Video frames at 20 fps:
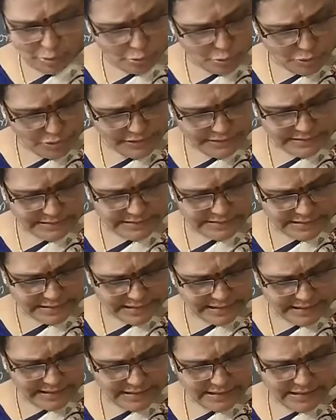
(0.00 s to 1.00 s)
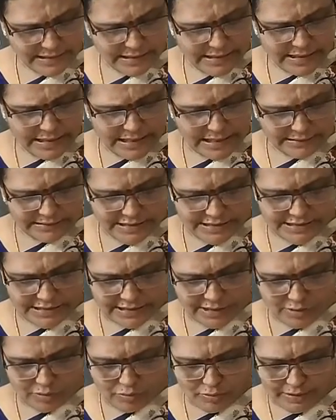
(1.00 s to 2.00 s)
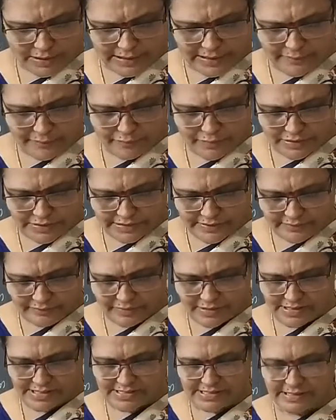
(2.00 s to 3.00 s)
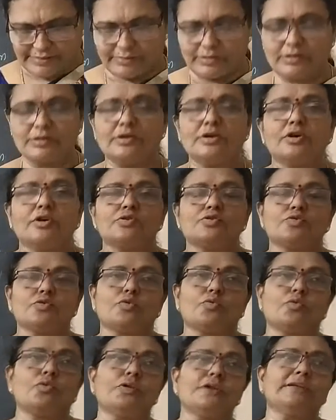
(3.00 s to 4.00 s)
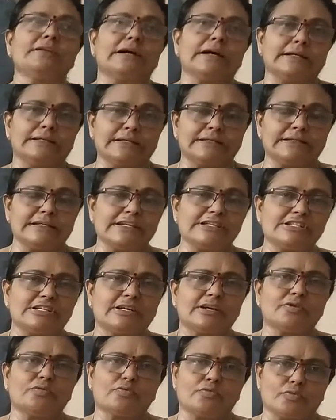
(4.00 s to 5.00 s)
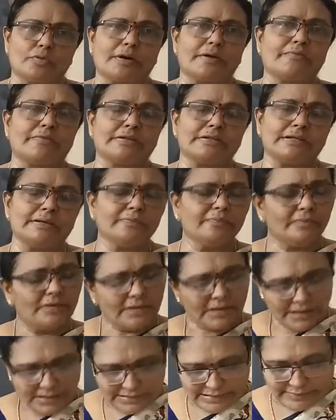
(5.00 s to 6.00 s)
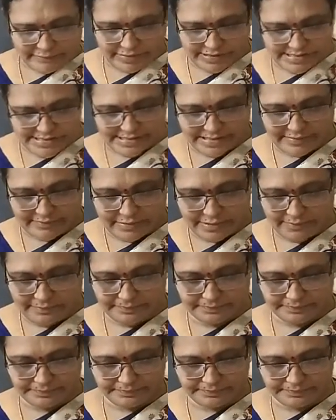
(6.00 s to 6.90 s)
Only the three other children who came with him were saved. So only the other three children who were with him, they were saved.